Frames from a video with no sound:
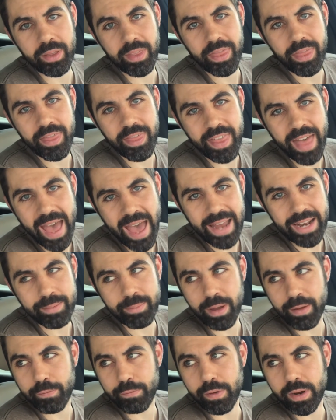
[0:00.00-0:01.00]
And that,
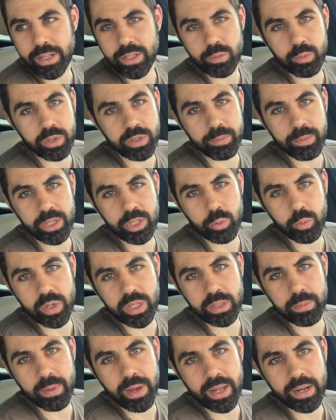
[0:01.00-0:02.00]
my friends, was my
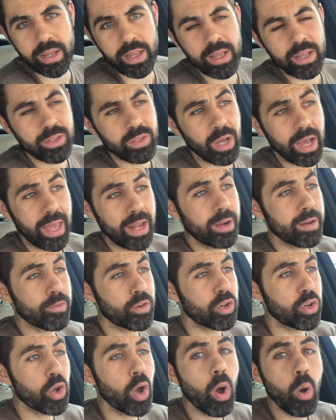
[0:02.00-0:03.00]
sweet spot. So I don't
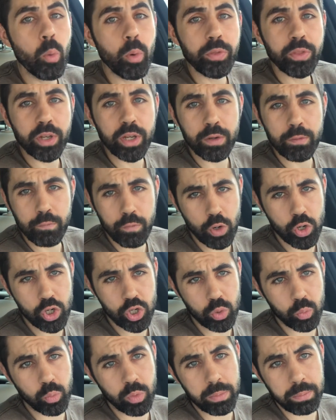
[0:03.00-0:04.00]
even know what the
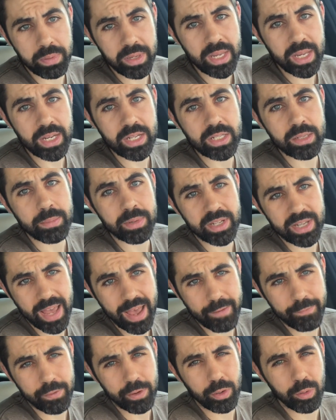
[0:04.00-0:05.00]
conversion would be to
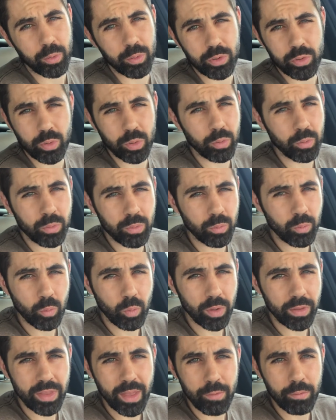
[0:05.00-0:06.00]
modafinil or sort of
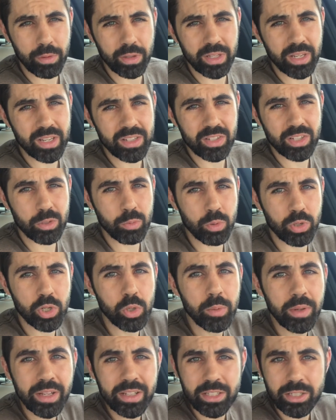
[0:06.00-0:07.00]
what that really is, because we're
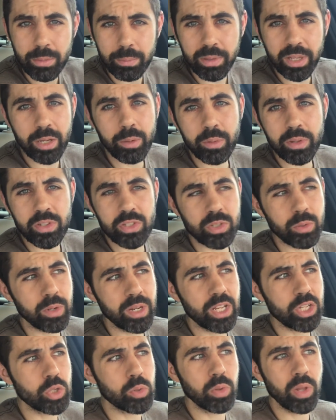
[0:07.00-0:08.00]
doing it sublingually, so it
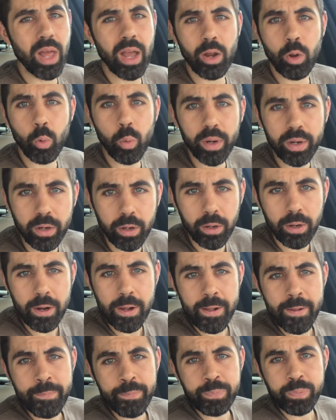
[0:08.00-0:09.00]
hits you a lot quicker,
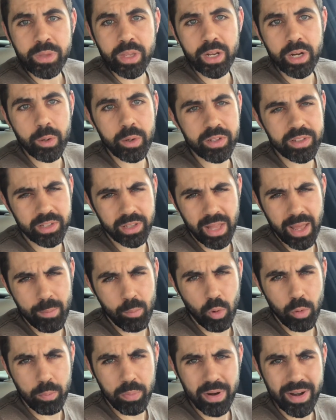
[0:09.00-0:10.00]
you know, and it's a lot
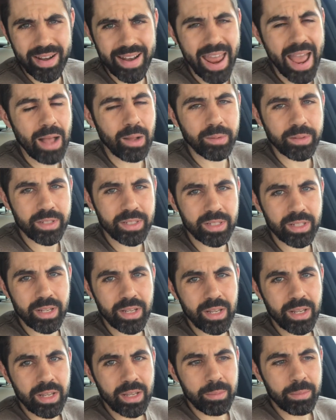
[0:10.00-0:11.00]
more pronounced.
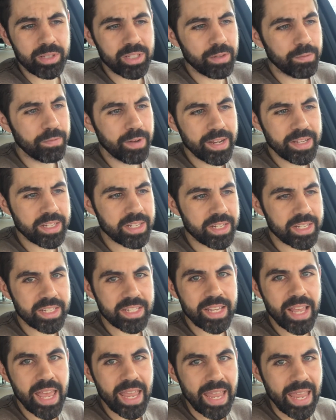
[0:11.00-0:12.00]
But suffice it to
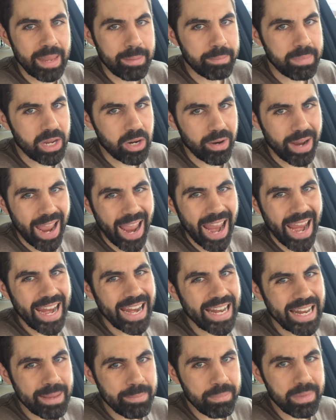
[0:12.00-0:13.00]
say, a mere
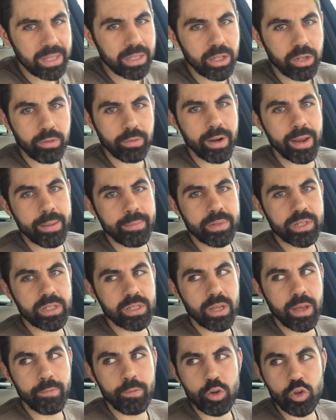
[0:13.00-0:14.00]
80 milligrams
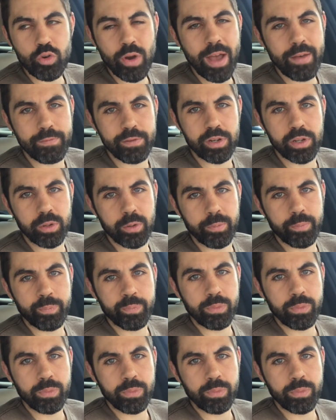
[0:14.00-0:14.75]
of adrafinil